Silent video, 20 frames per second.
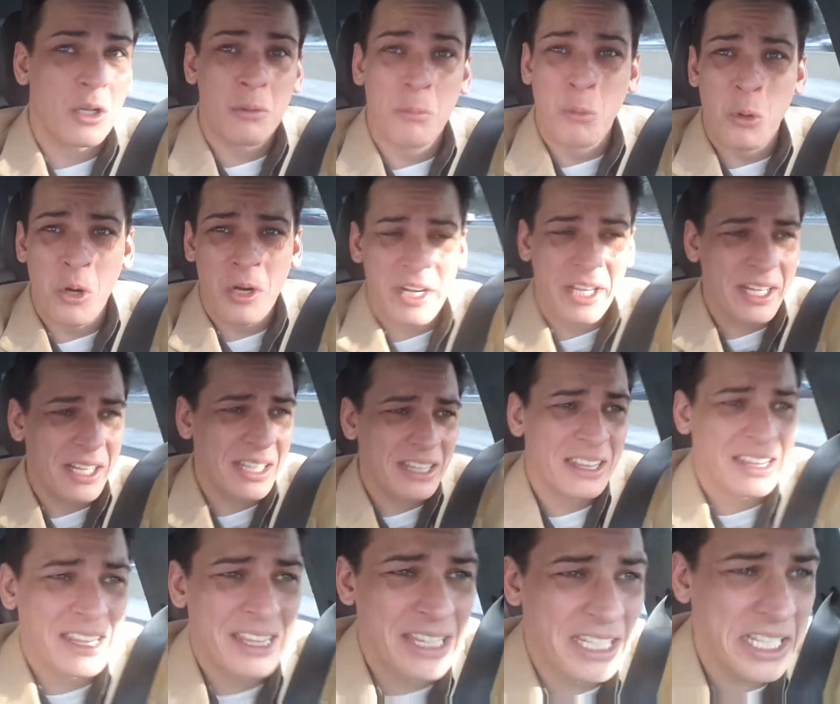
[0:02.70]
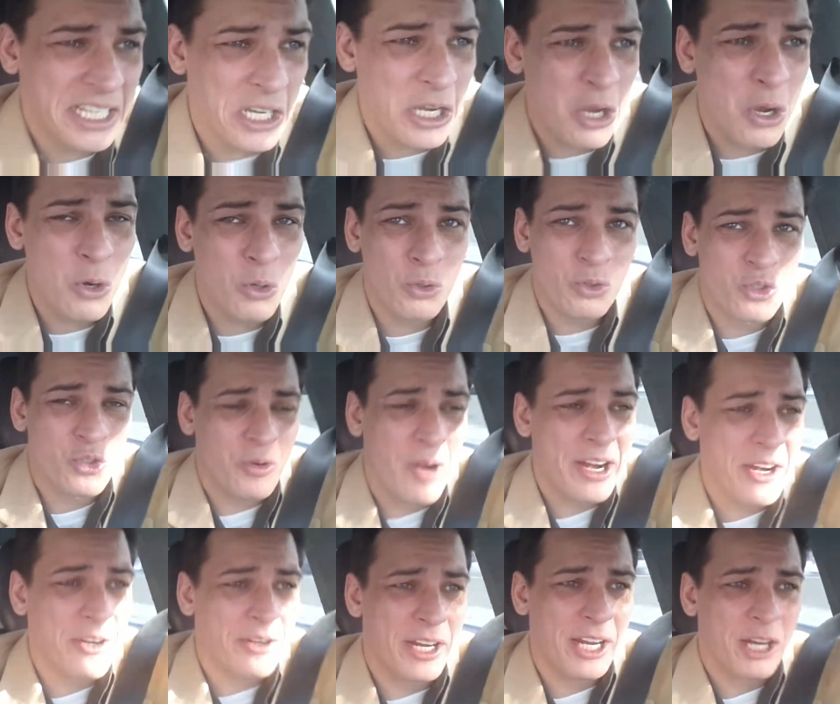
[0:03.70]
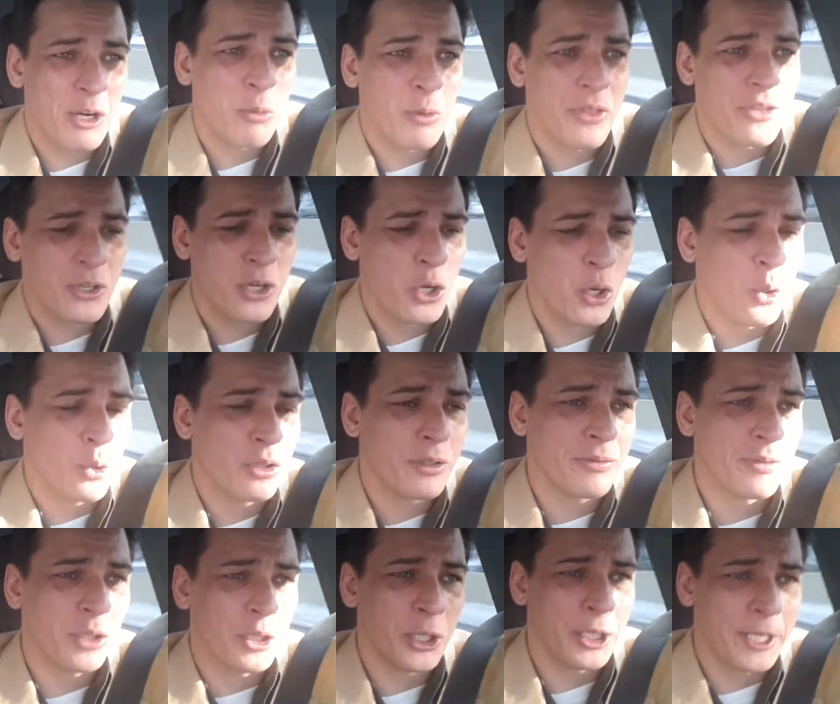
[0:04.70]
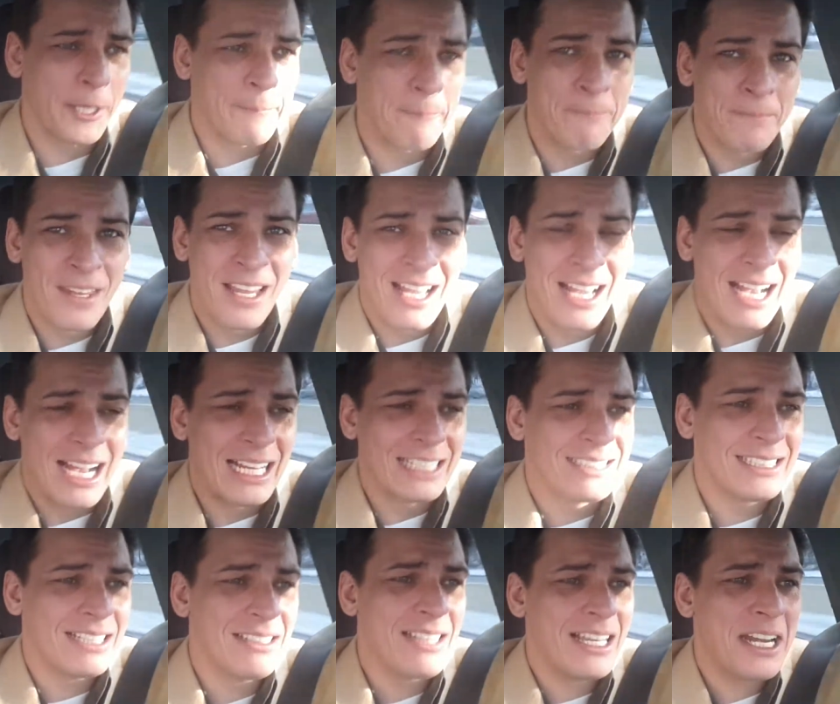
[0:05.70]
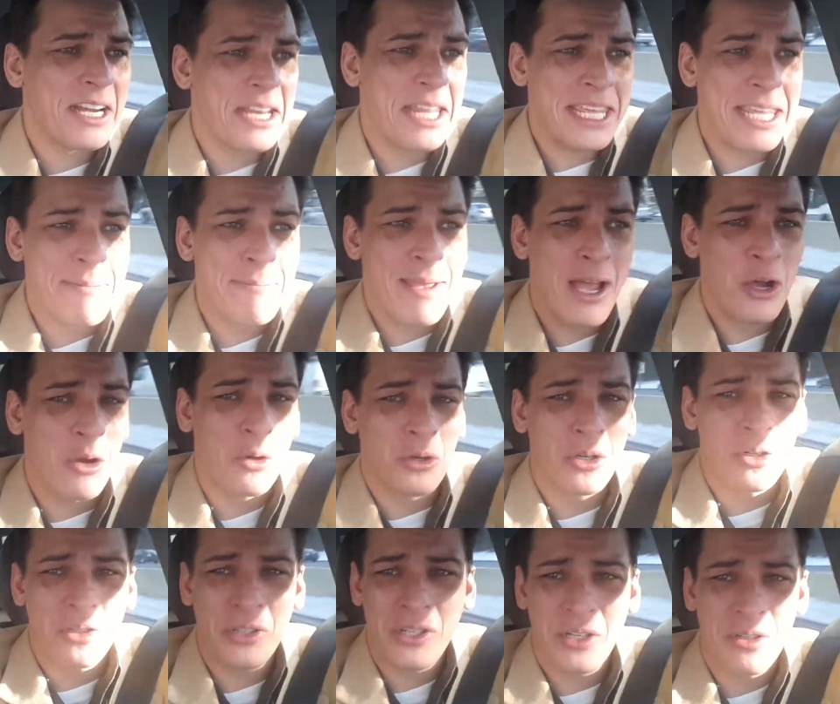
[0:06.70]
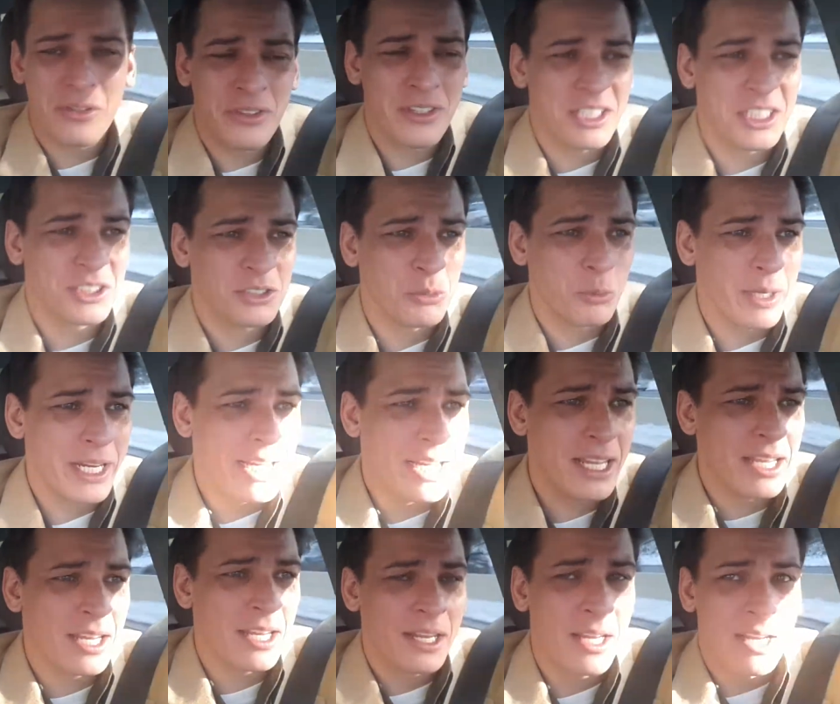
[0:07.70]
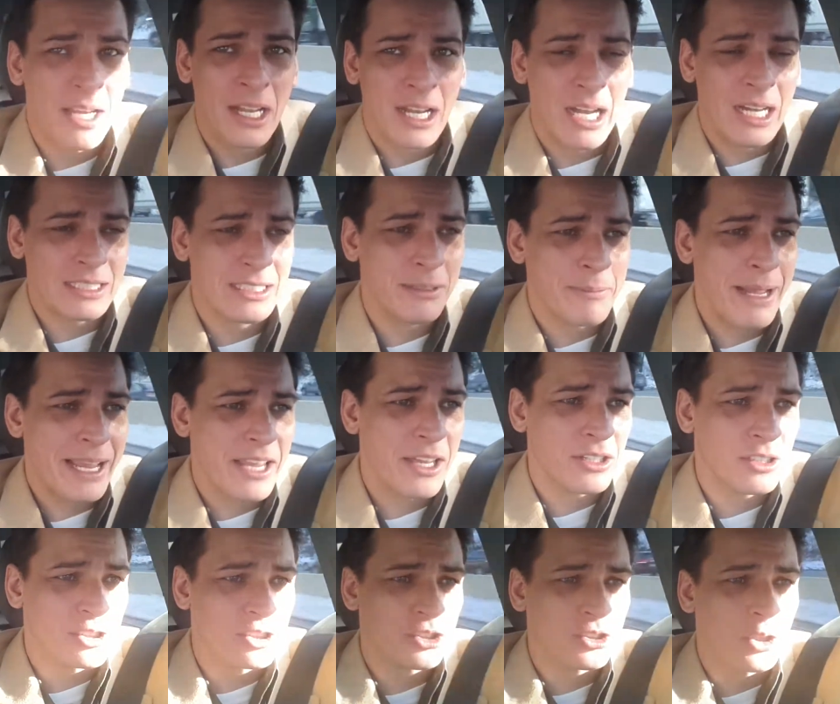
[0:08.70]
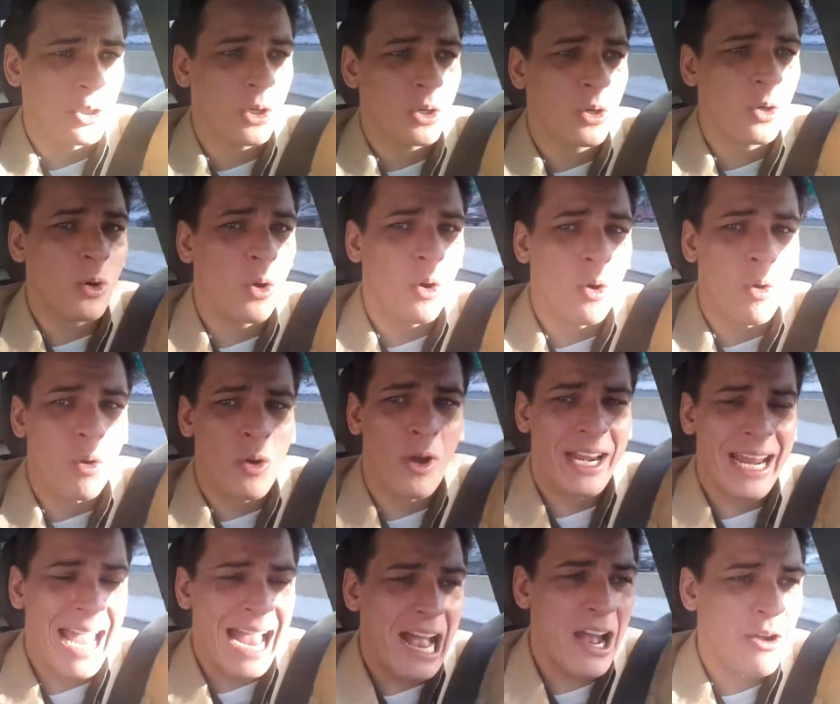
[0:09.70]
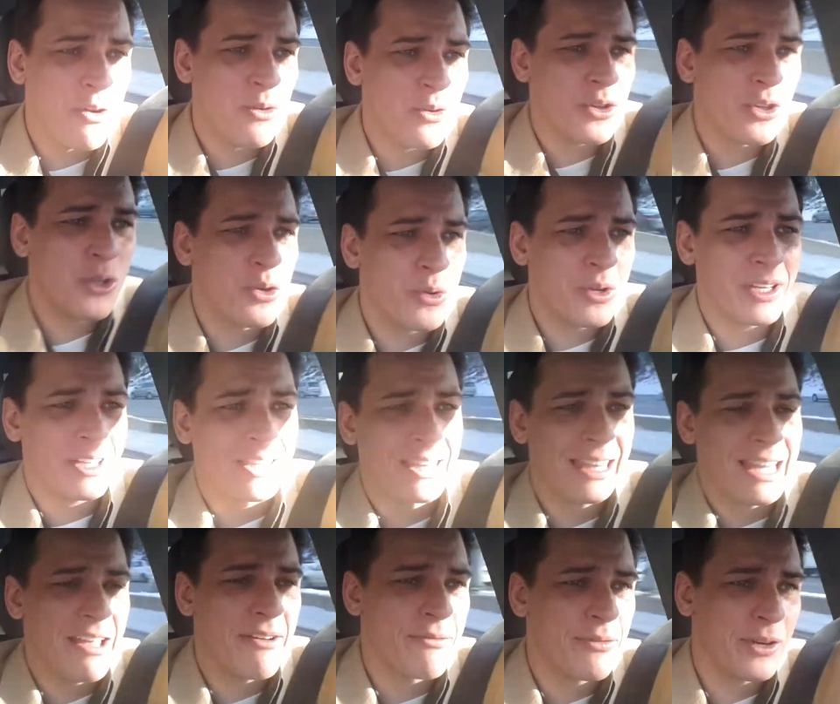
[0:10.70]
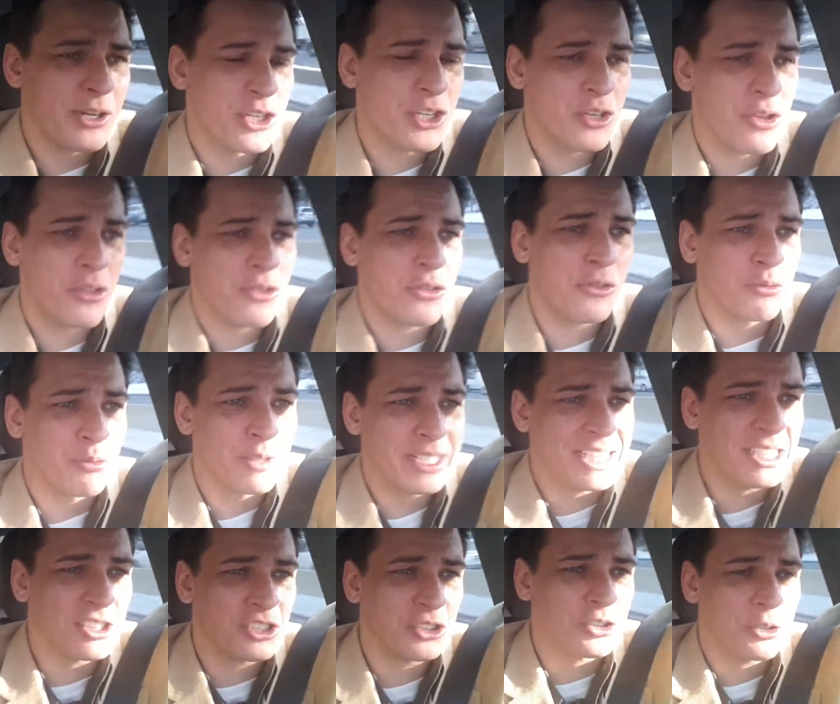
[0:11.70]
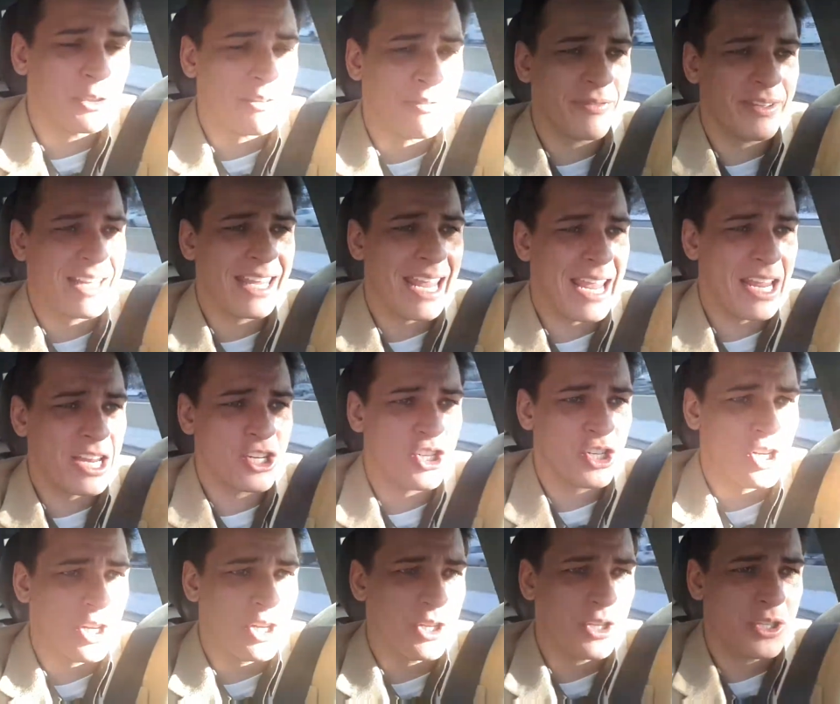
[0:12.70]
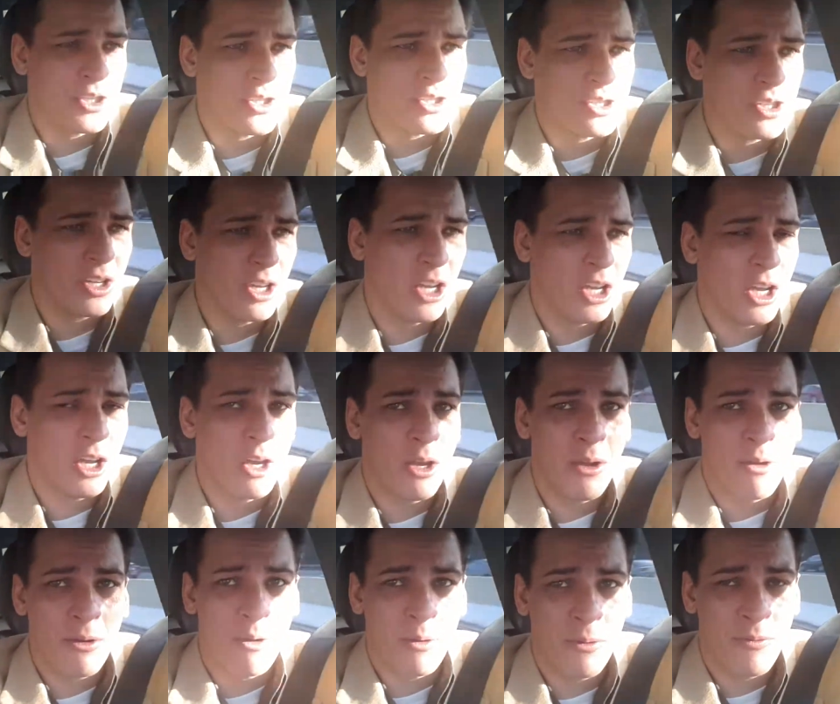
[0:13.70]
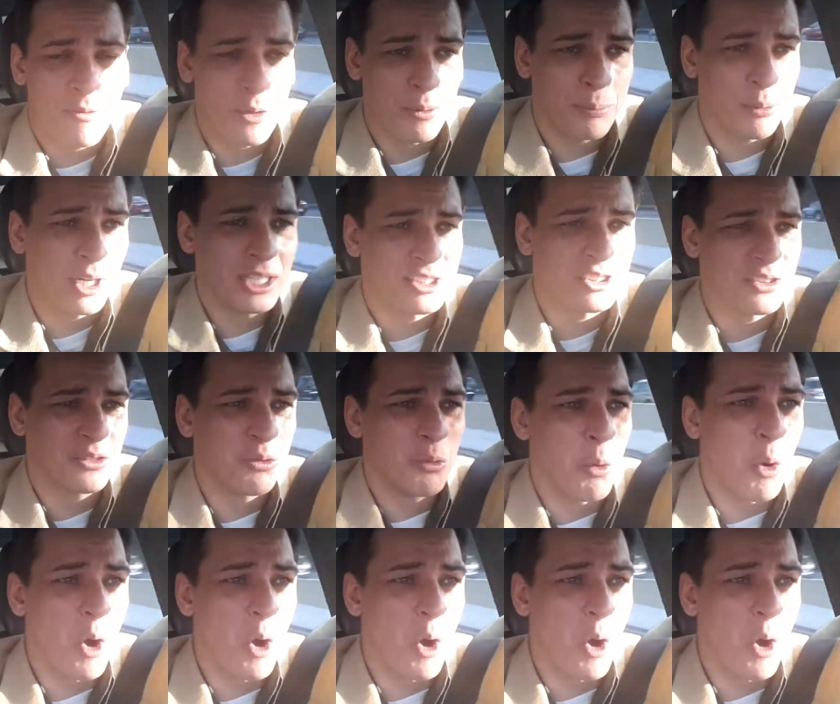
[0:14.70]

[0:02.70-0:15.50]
Good morning. Leo Dregier here with the Code of Learning. I sent out an email earlier this week uh, to my inner circle on how you could leverage three certifications uh, for the price of